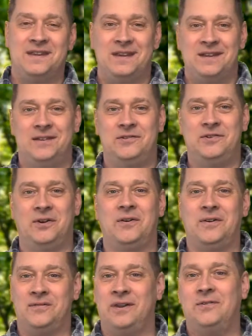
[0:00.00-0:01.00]
the children
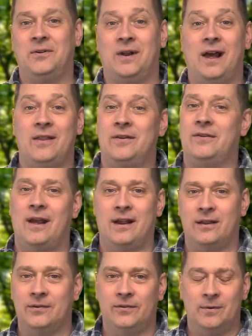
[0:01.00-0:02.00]
of Israel, how they're not
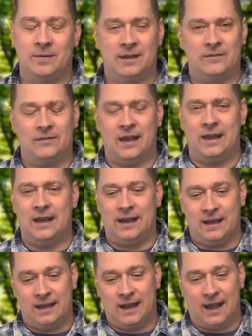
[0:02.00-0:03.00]
consumed. It's, and it,
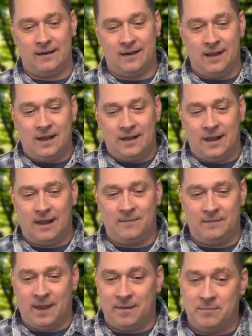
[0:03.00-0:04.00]
and that, that,
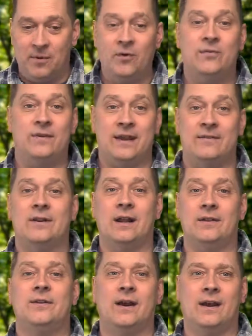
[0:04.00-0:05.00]
that moves even
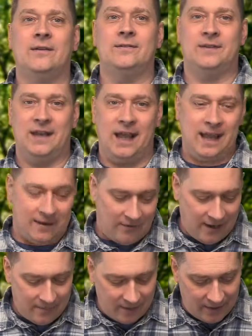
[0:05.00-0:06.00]
unto us today,
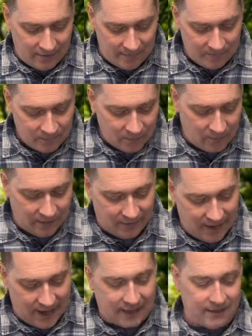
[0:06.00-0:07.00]
right? We are, we are
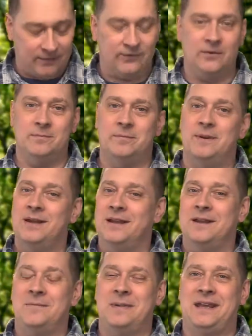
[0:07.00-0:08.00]
not consumed
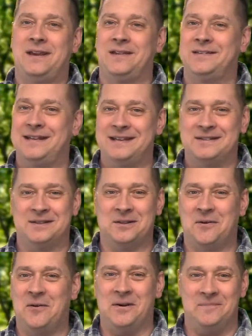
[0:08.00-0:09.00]
because he's the
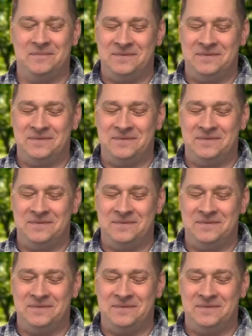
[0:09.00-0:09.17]
Lord.